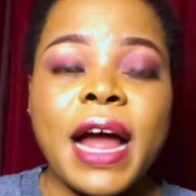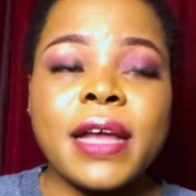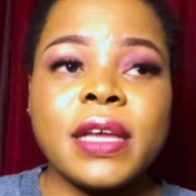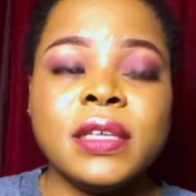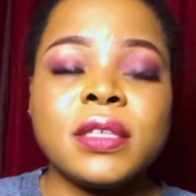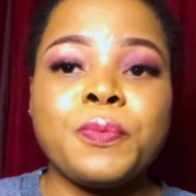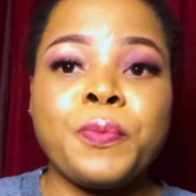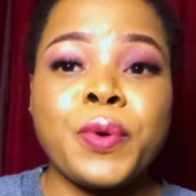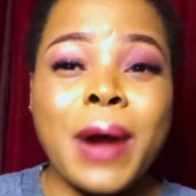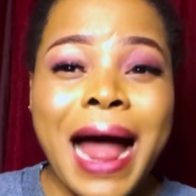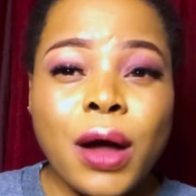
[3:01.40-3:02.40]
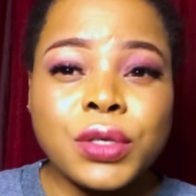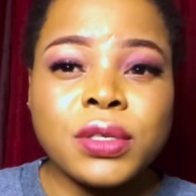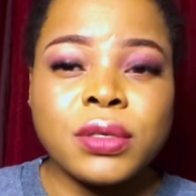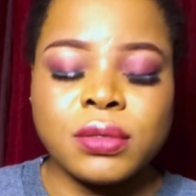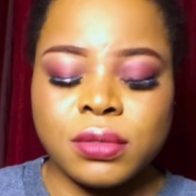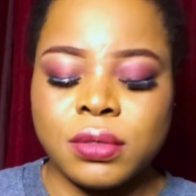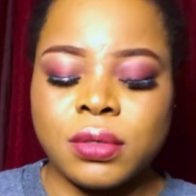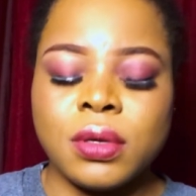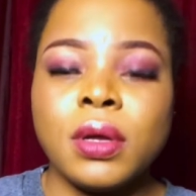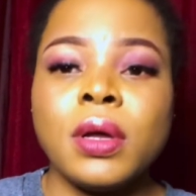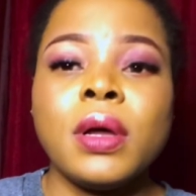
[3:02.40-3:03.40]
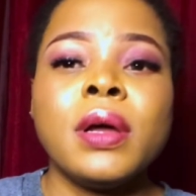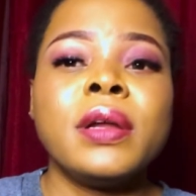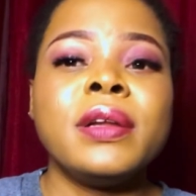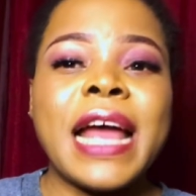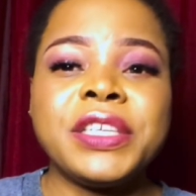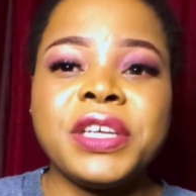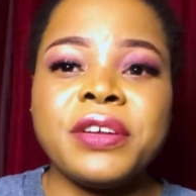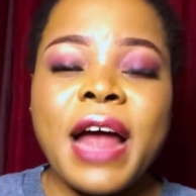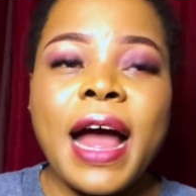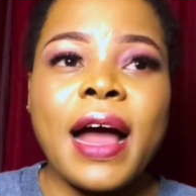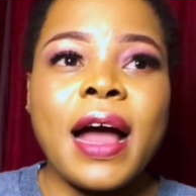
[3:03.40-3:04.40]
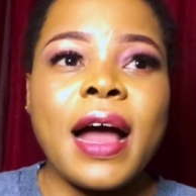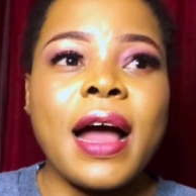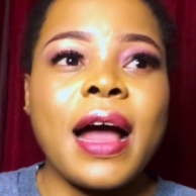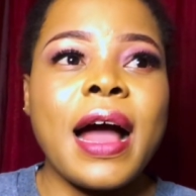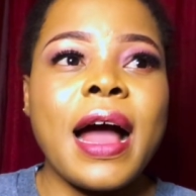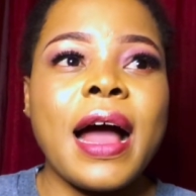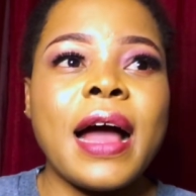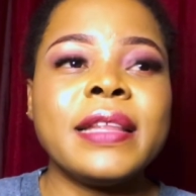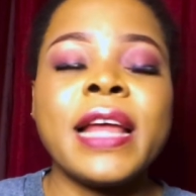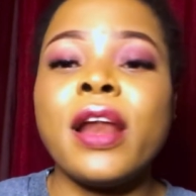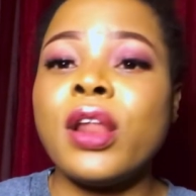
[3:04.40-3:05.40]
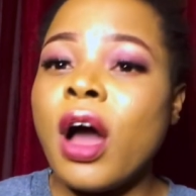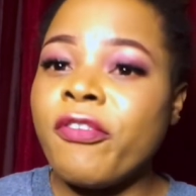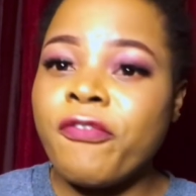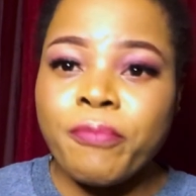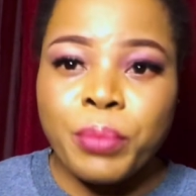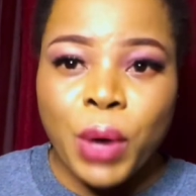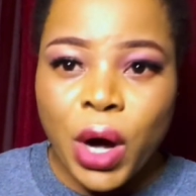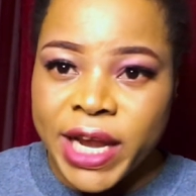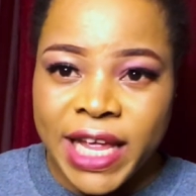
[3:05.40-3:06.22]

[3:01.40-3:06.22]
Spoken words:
is proud, Nigeria, they love money,